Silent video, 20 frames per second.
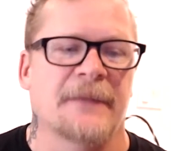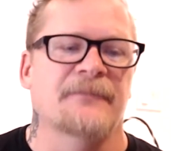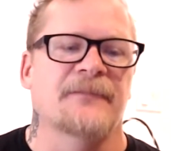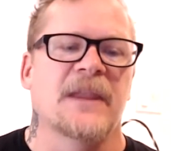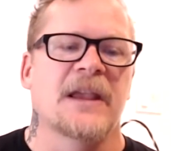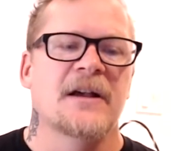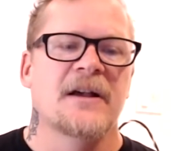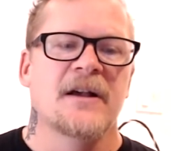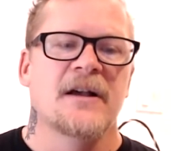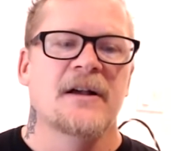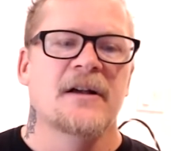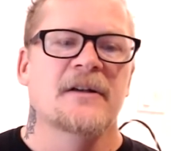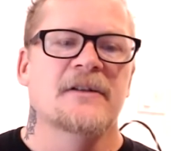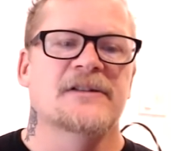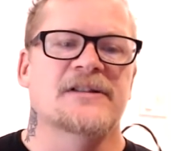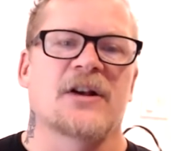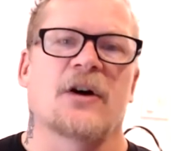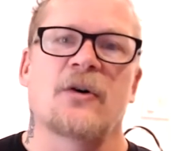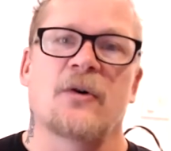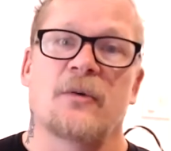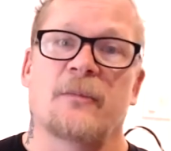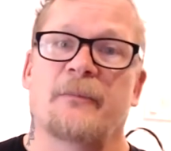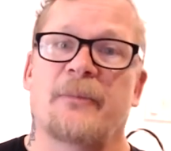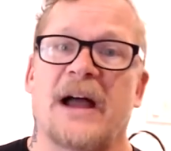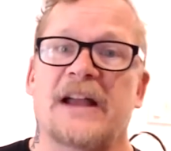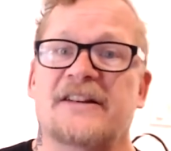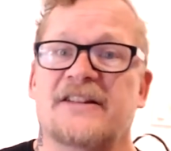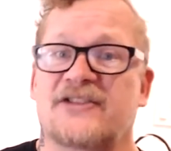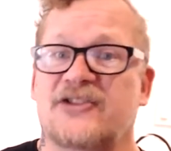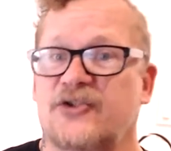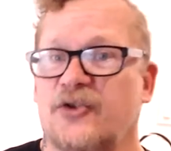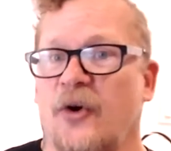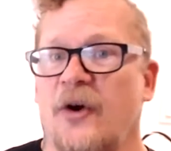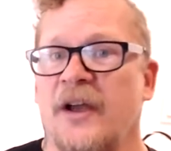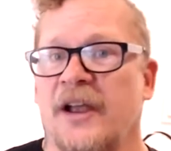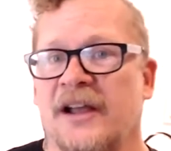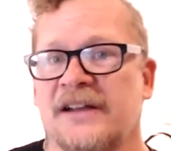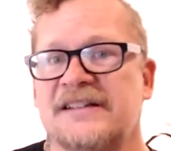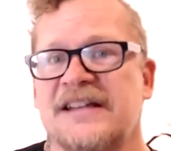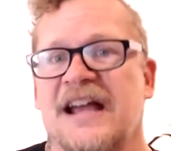And so by
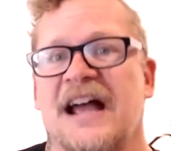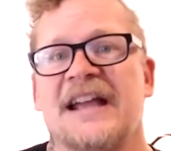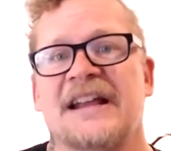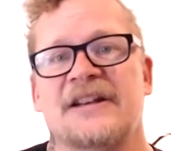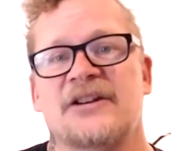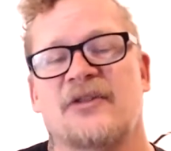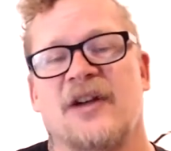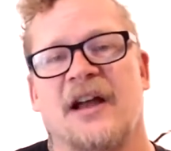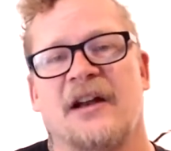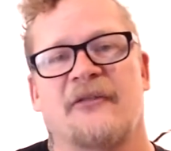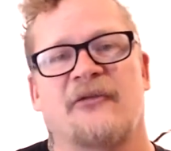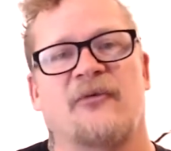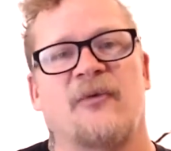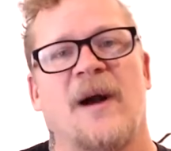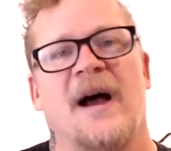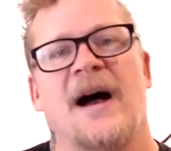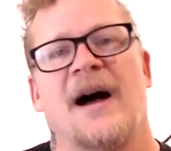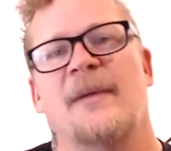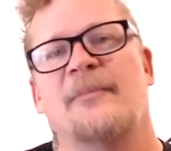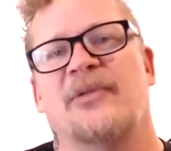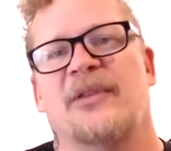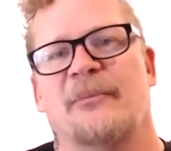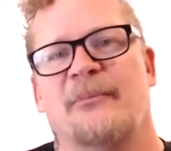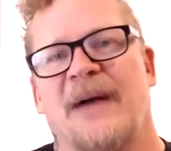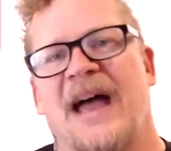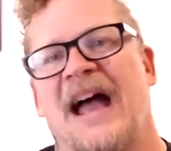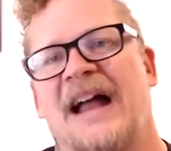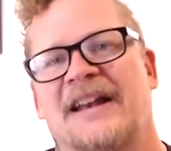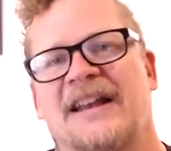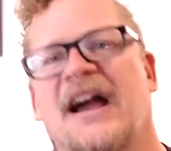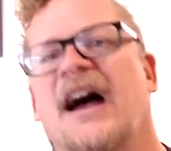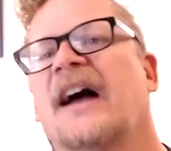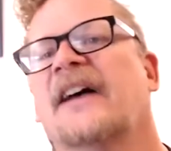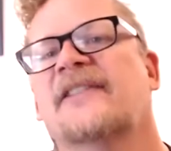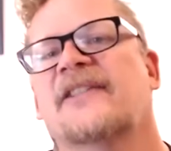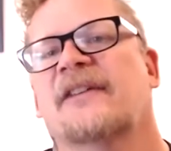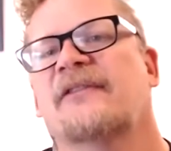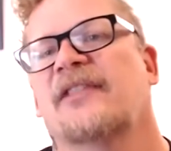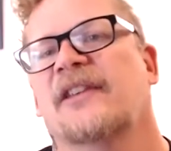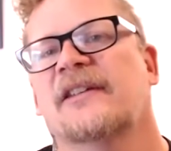destroying a titan, you kind of rob the bad
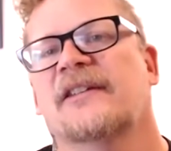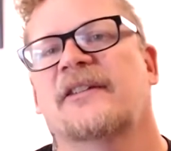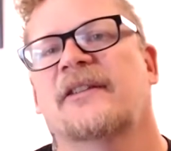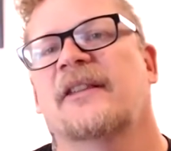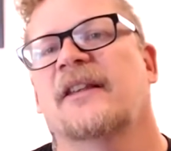guys of this,